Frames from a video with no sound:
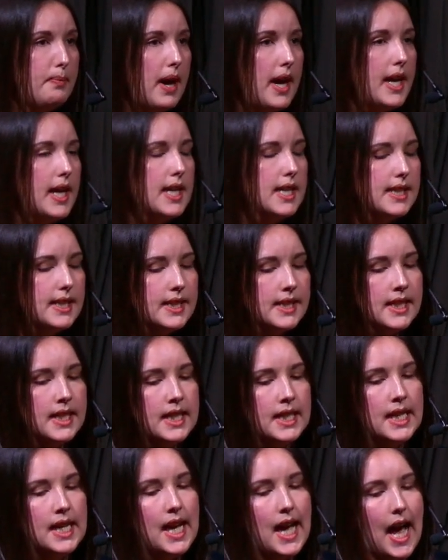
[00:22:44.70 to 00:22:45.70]
bias.
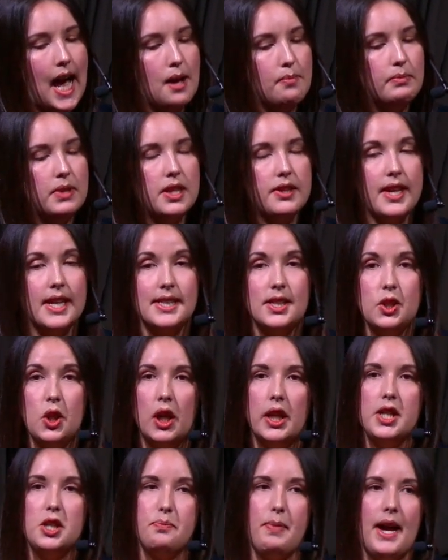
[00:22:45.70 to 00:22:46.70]
There's
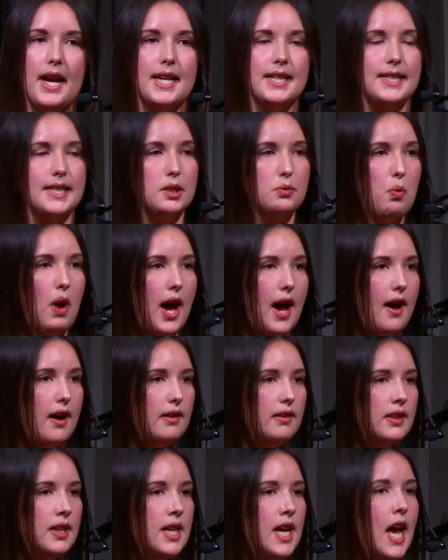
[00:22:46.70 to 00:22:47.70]
knowledge bias as
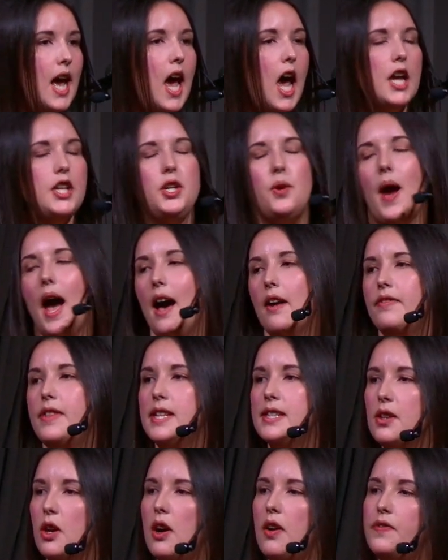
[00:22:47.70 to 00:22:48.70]
well. And you have
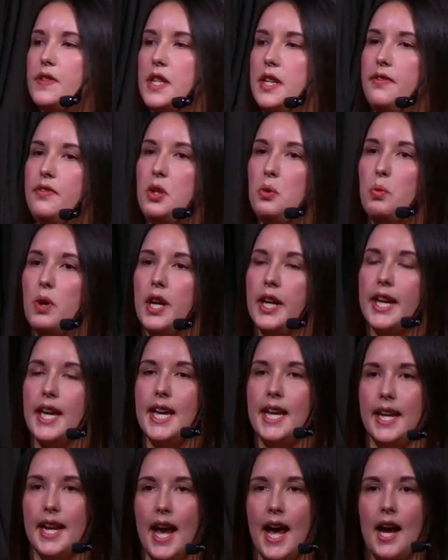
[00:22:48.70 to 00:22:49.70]
this often if you work
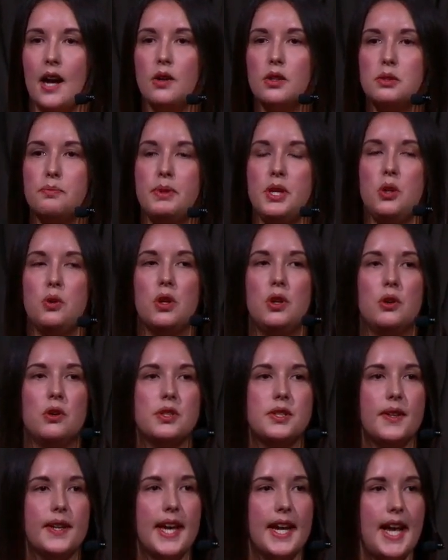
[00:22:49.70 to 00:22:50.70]
in-house, but you can
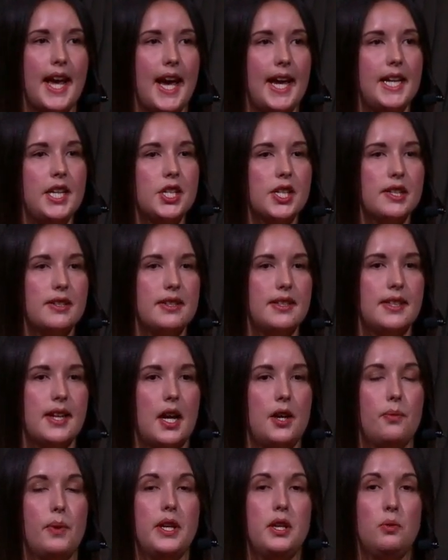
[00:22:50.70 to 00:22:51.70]
also get it agency
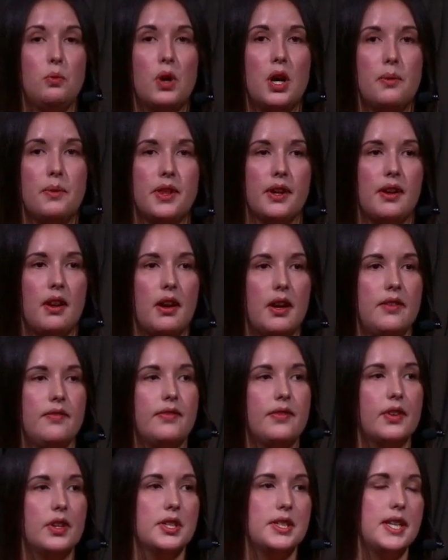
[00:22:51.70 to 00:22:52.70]
side when you work with a
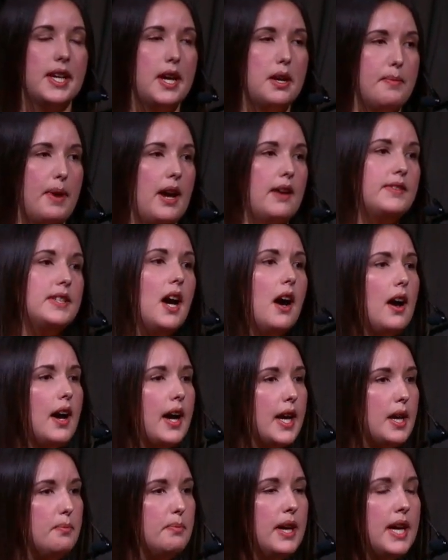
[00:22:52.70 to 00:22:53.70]
client for a certain amount of
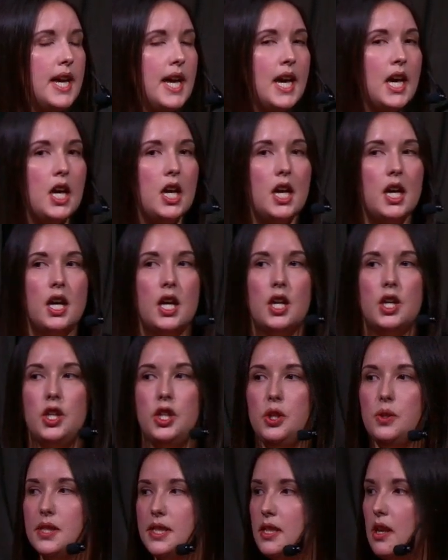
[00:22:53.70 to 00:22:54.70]
time.
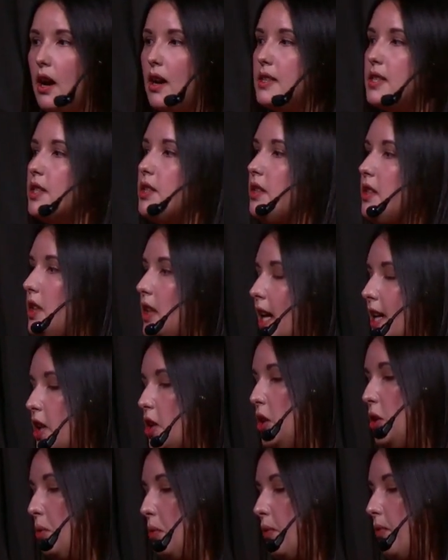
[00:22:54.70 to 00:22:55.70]
You start to,
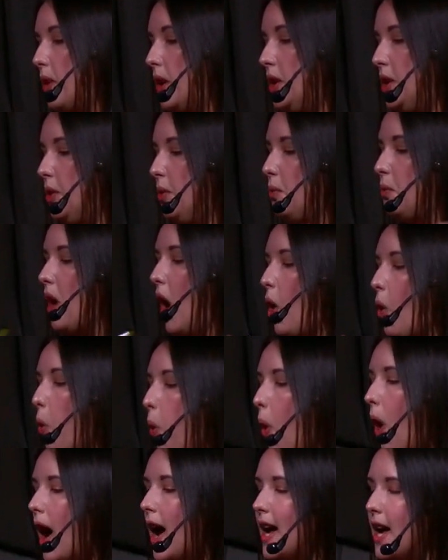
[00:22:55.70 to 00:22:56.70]
you
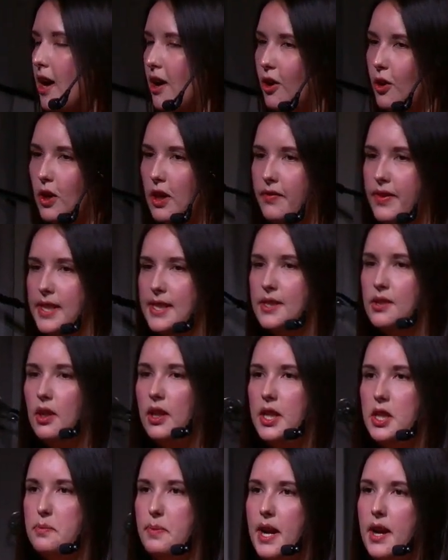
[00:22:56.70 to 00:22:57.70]
acquire all of this
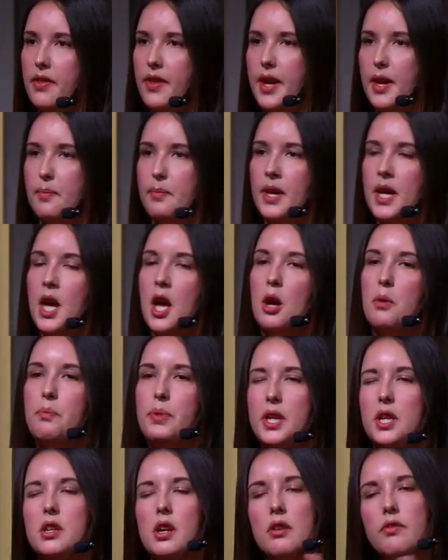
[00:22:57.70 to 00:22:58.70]
knowledge about them,
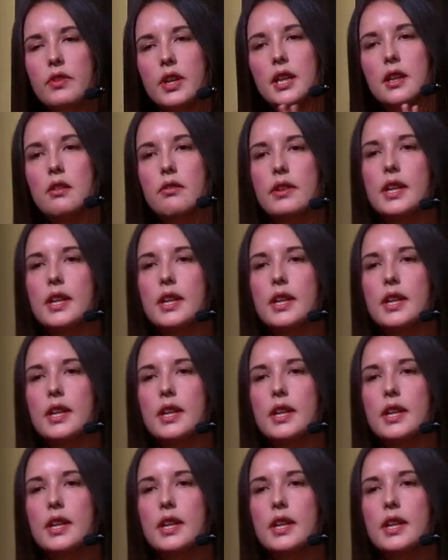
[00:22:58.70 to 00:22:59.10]
but you don't really